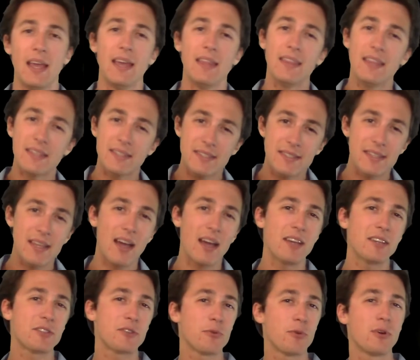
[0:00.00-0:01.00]
This
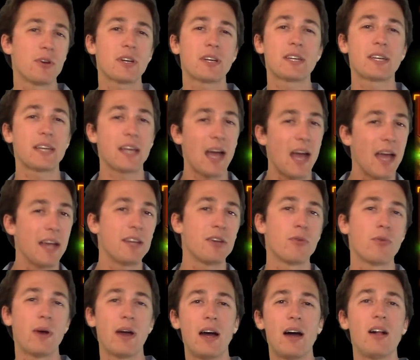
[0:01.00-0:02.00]
does work kind of
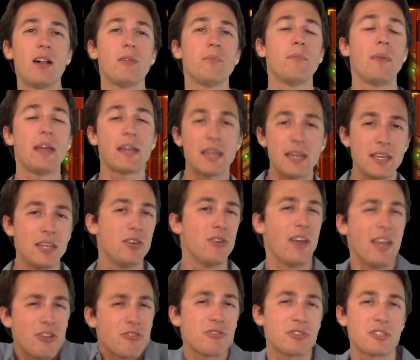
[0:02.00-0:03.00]
well, making you
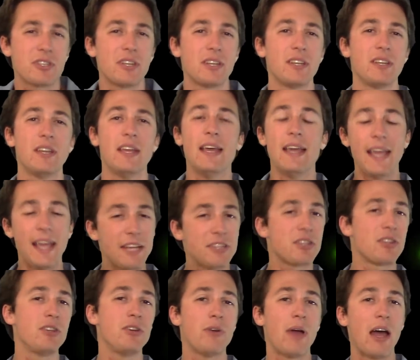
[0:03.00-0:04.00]
interested in each of
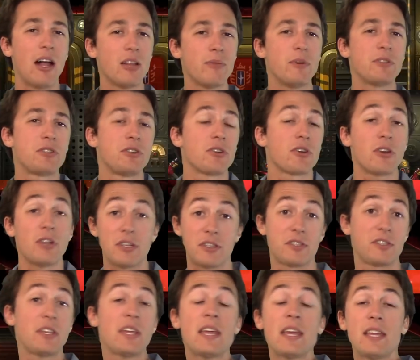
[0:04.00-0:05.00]
the new elements you're going to
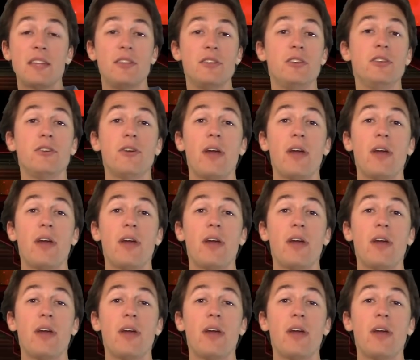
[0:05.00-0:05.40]
see in the new